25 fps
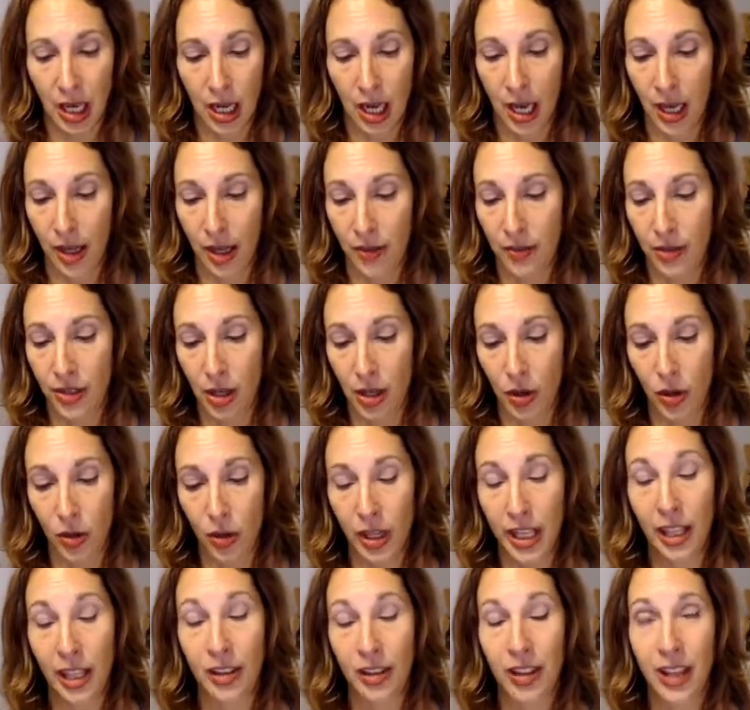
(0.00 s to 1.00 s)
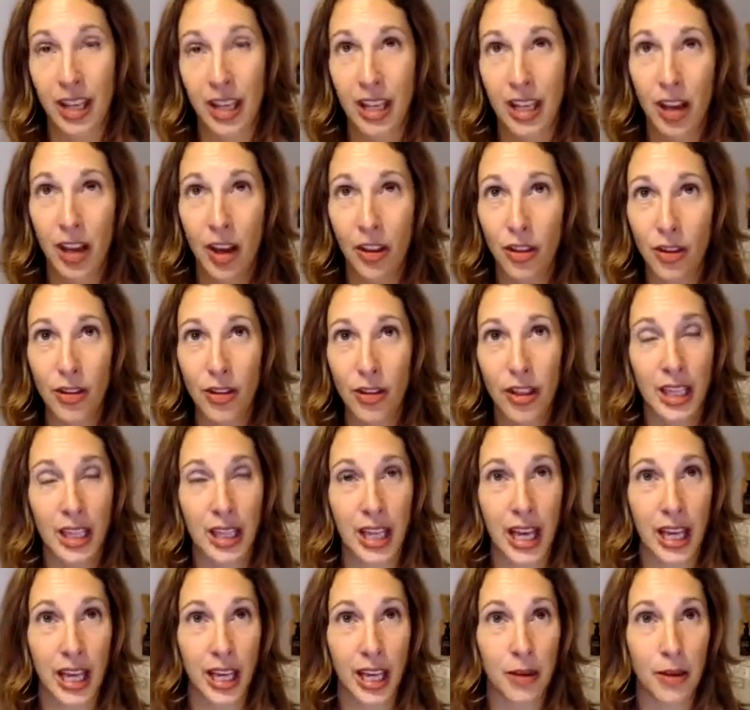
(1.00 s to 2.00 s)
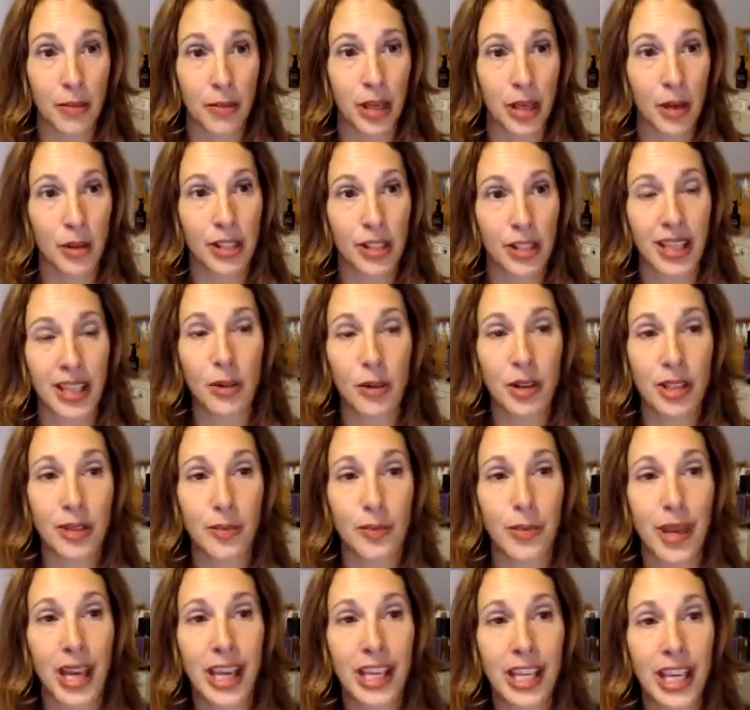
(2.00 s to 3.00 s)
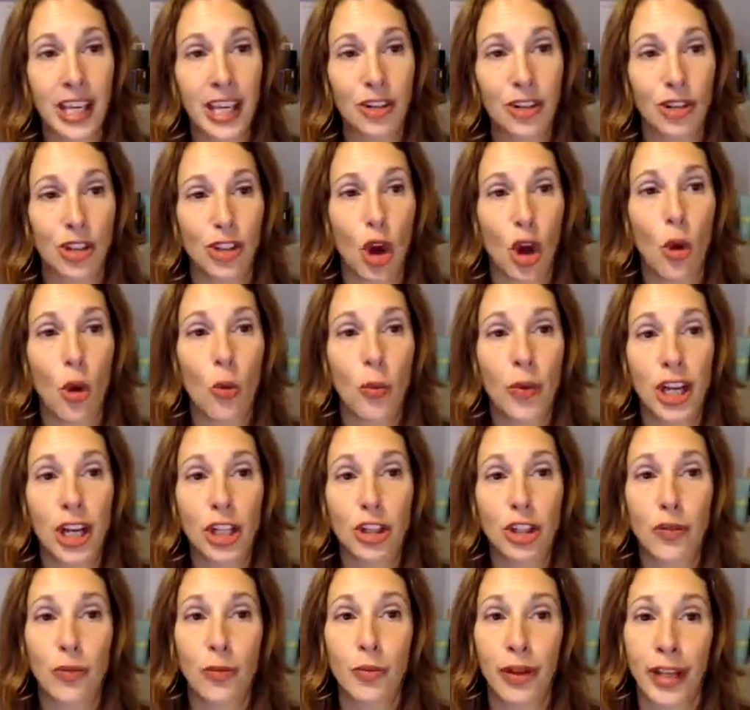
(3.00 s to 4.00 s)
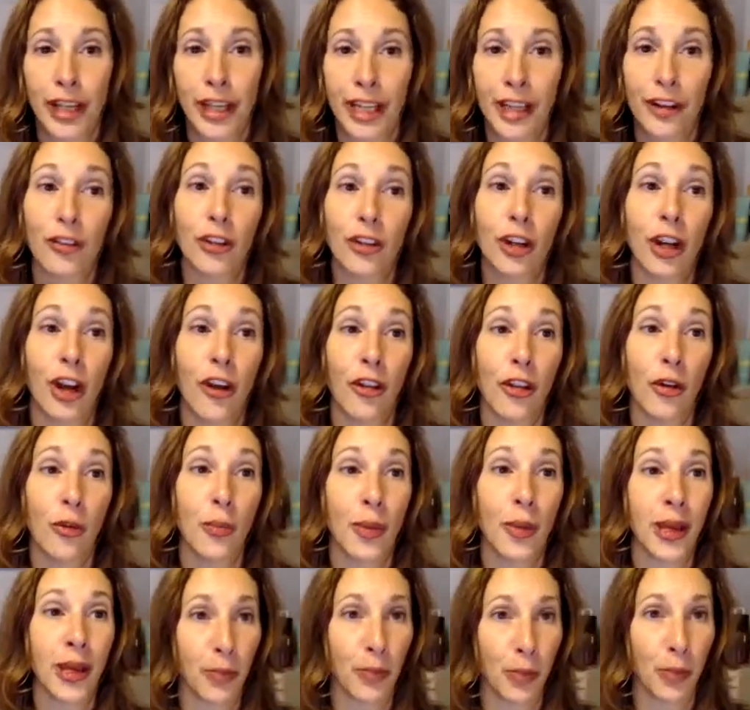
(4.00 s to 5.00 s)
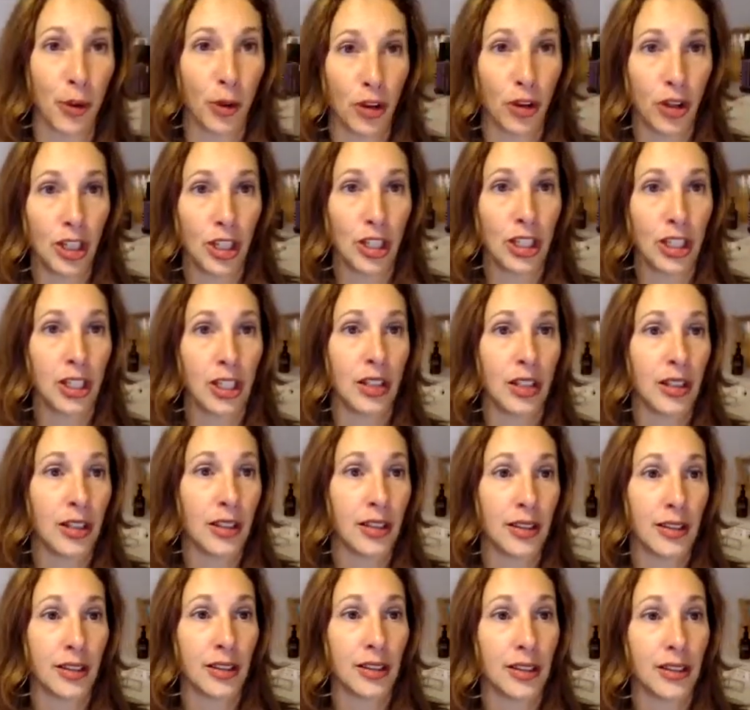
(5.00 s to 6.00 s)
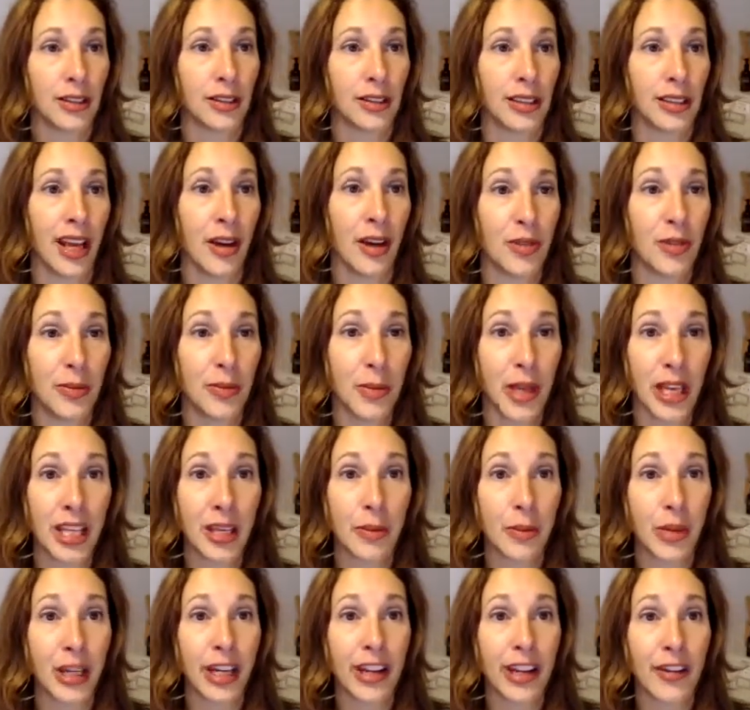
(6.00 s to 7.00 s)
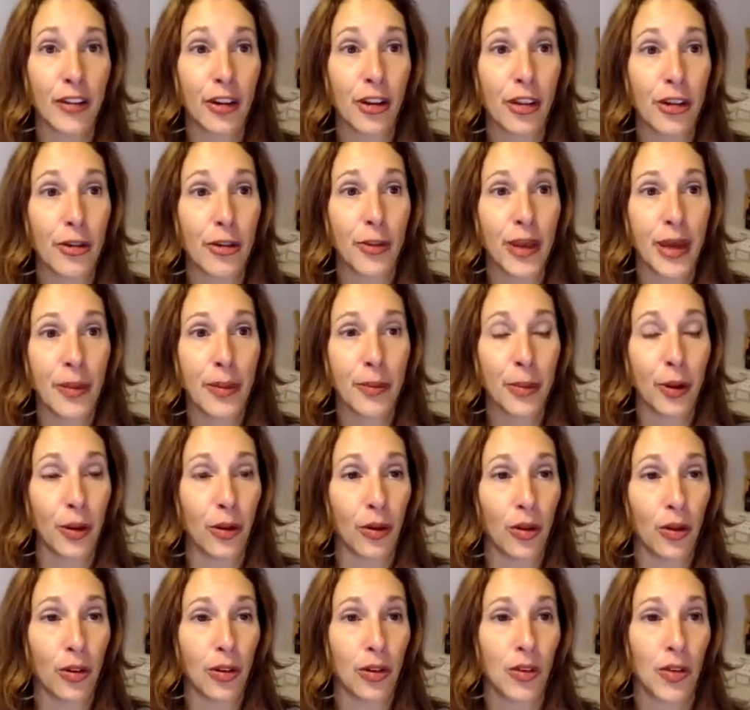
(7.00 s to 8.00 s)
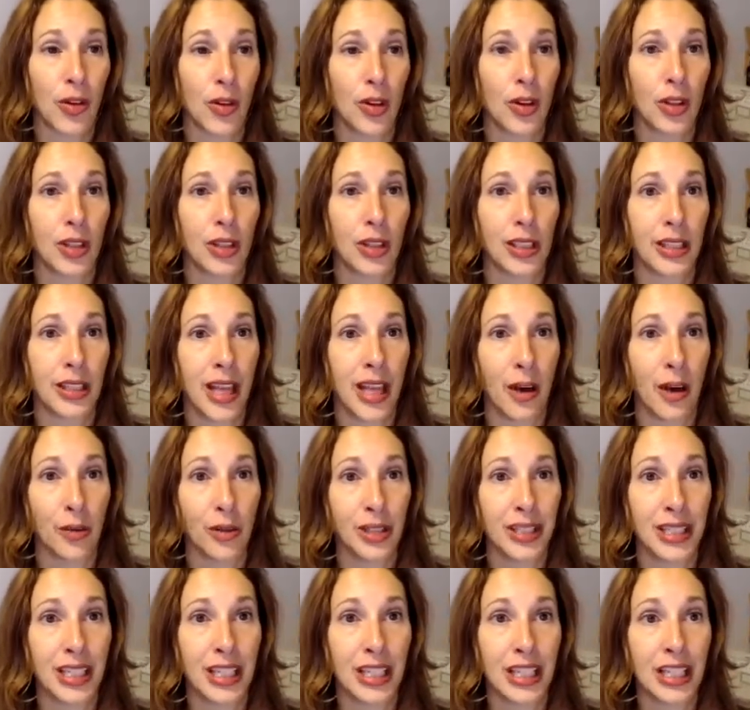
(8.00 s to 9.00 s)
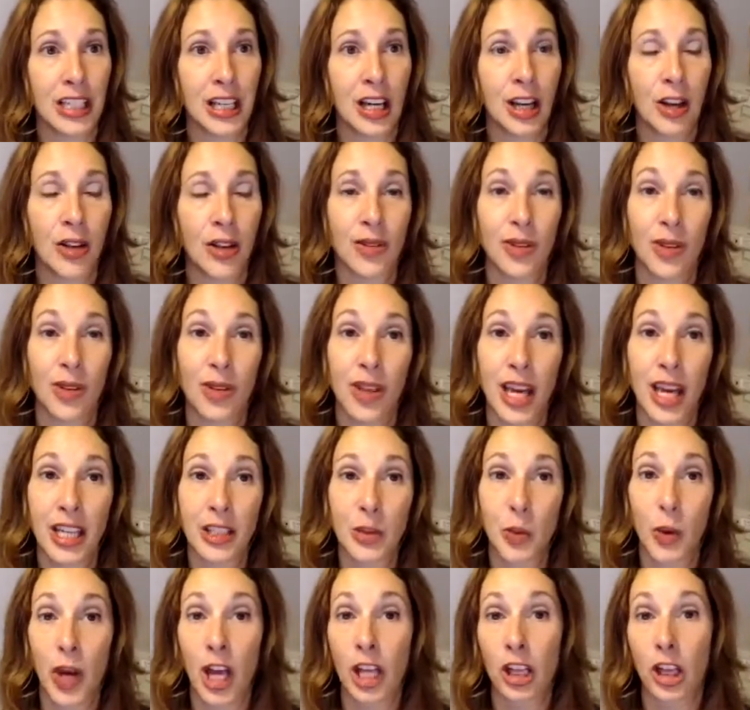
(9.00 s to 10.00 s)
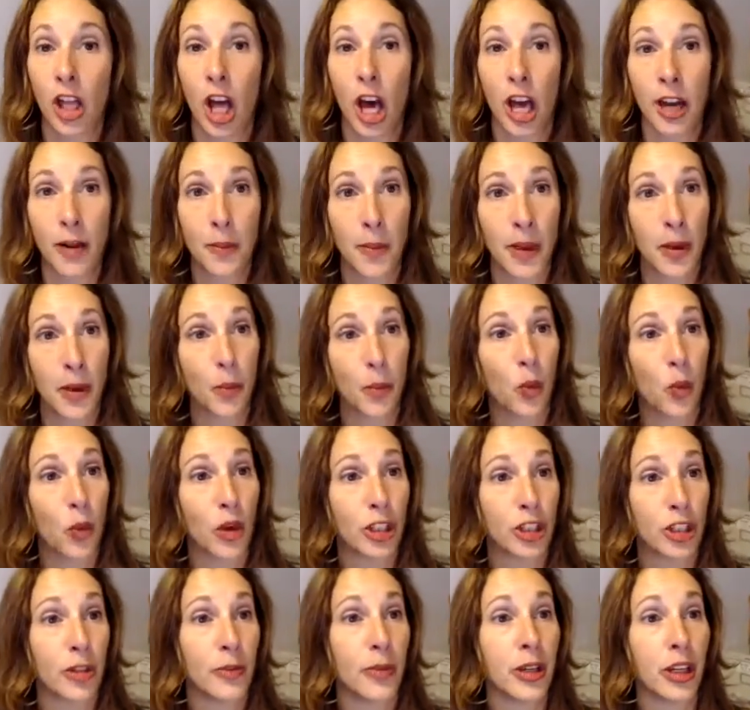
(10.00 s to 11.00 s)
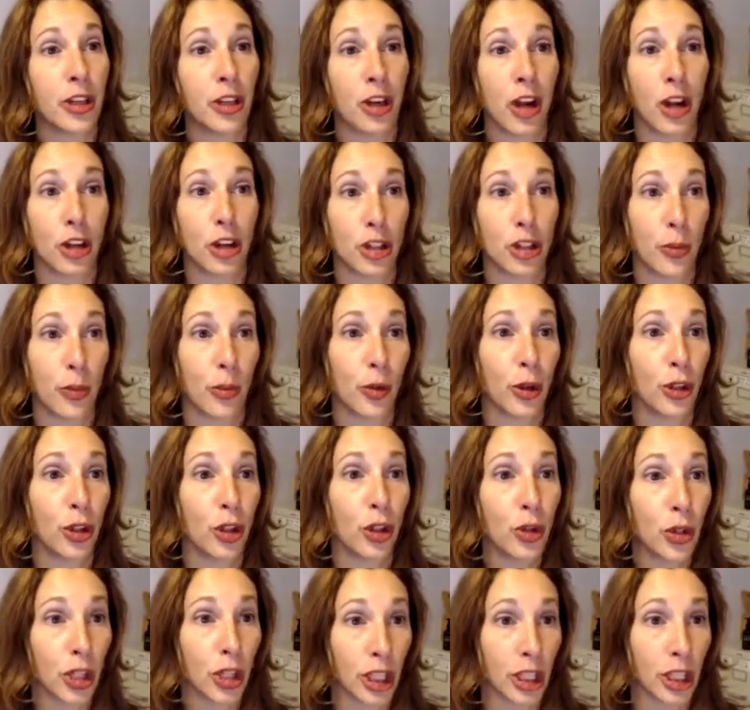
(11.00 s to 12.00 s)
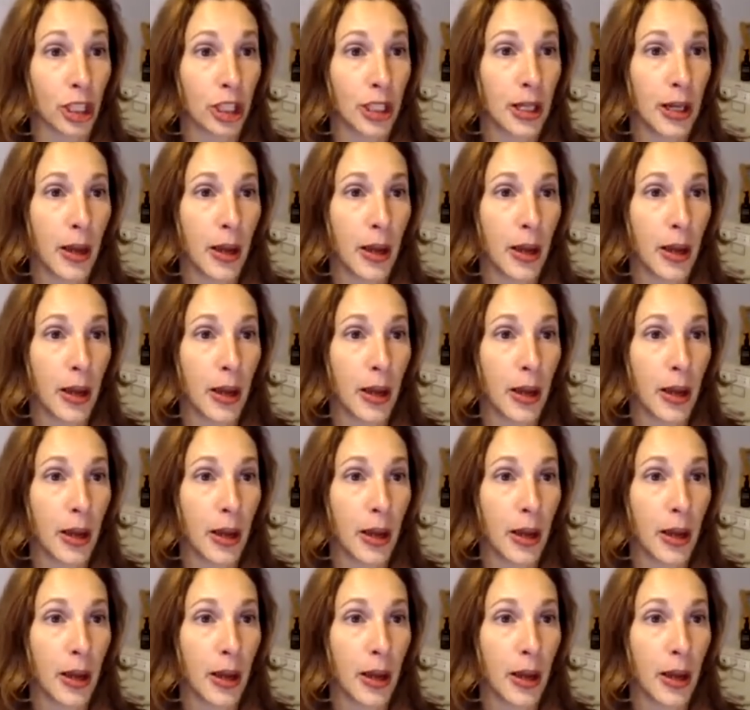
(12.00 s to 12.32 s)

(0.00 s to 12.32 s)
And the other thing that hit me was, I was making so much money for other people. I was making money for other people. That was it. So that's why a lot of people want to be an entrepreneur.